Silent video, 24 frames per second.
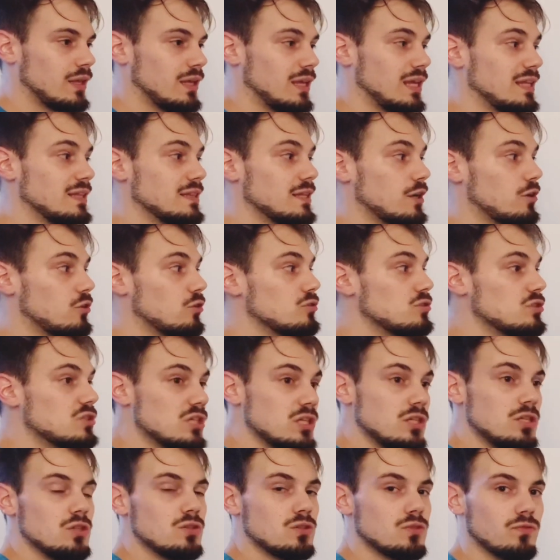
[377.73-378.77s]
in the
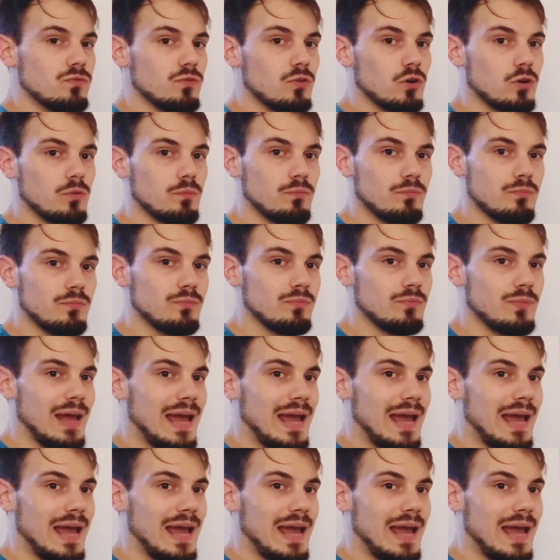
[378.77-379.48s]
continuous form,